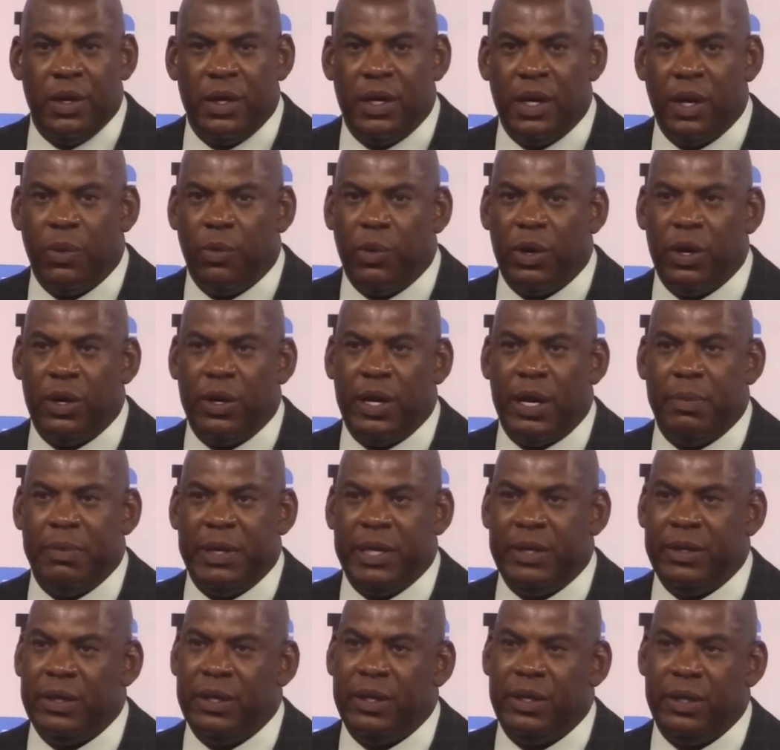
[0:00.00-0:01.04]
Yeah, well, I
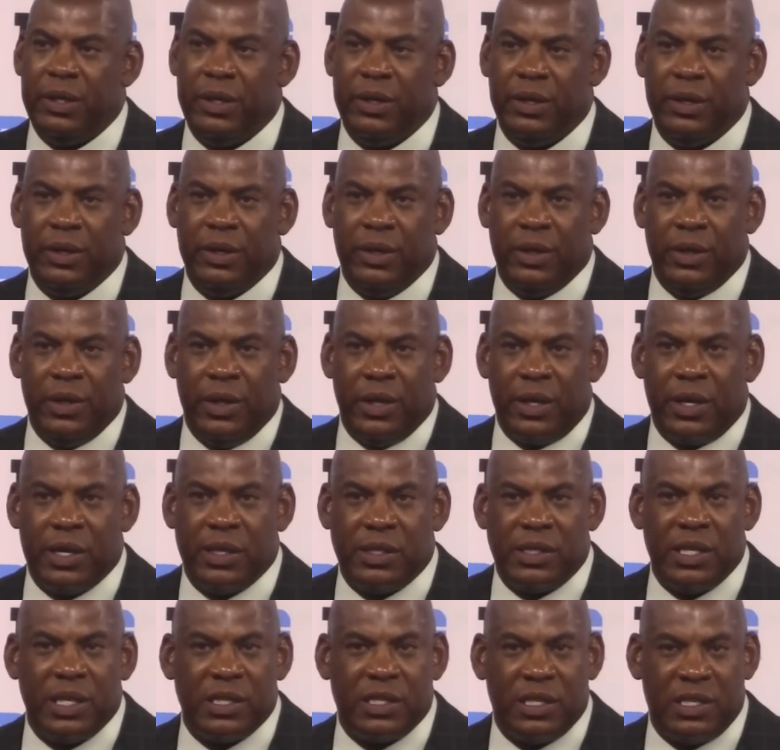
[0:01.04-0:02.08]
mean,
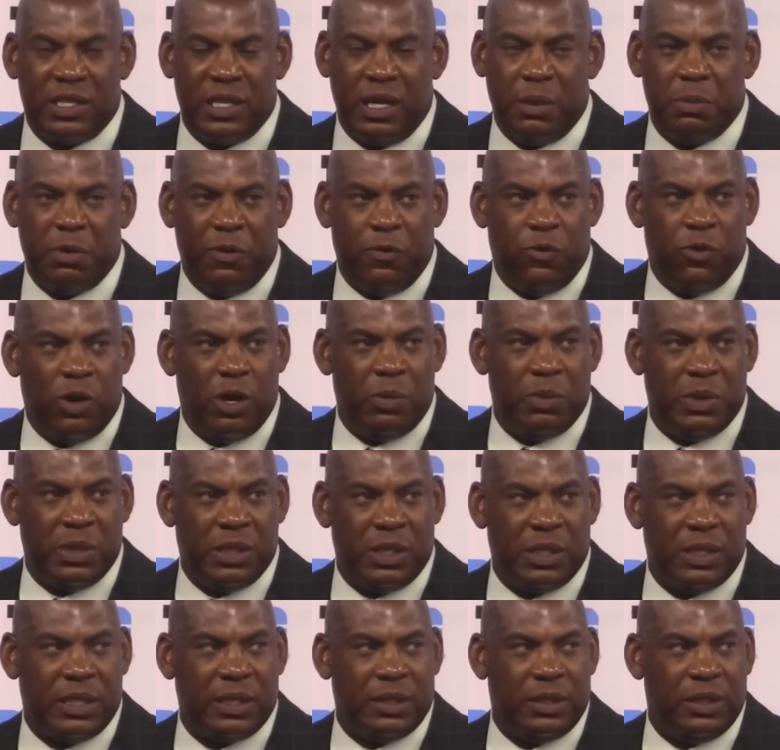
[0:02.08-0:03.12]
consistency in performance
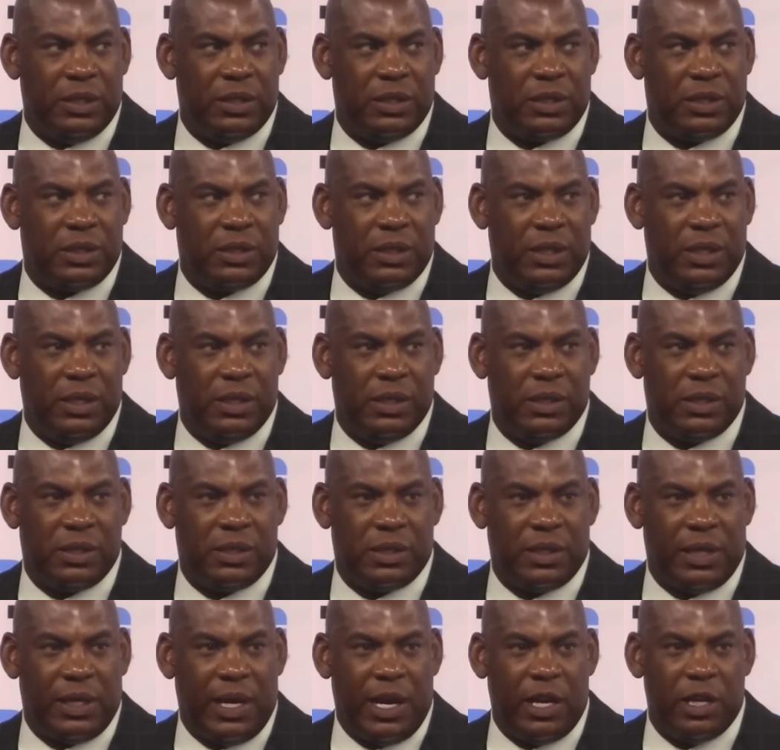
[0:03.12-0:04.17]
is, is,
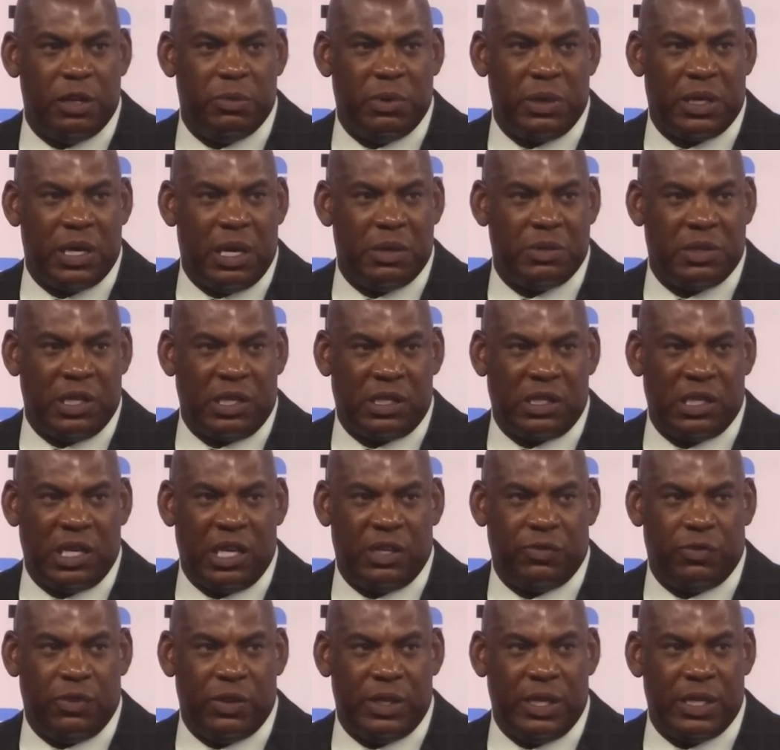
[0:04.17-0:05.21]
is how you become
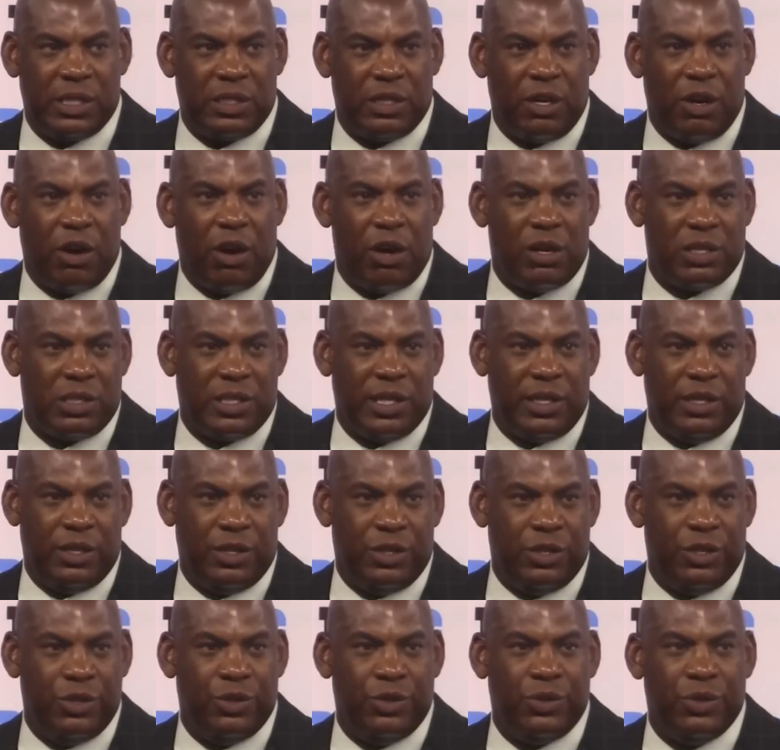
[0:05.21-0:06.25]
successful, and that's the hardest thing to
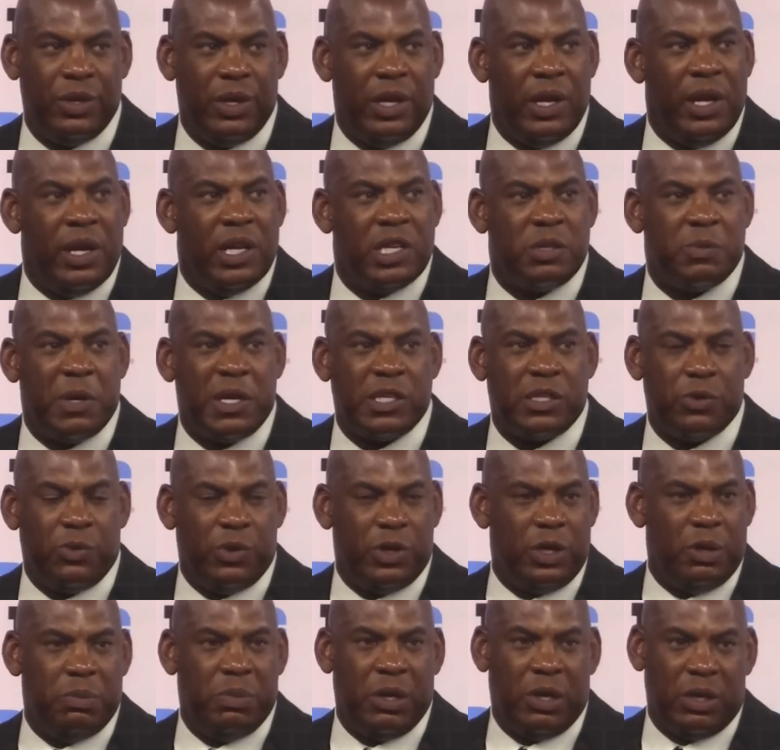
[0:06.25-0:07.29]
do, especially
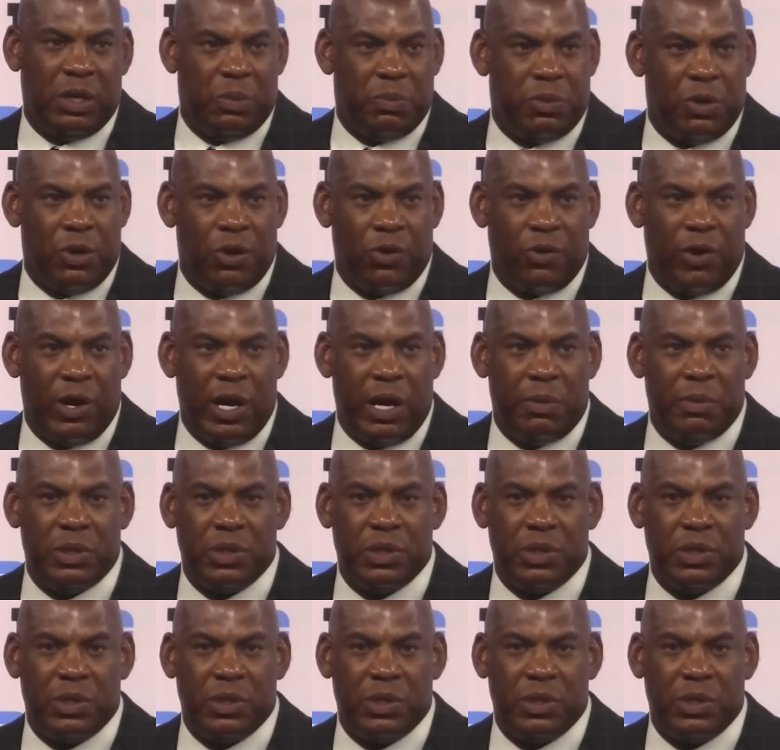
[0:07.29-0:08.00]
when you're building a program.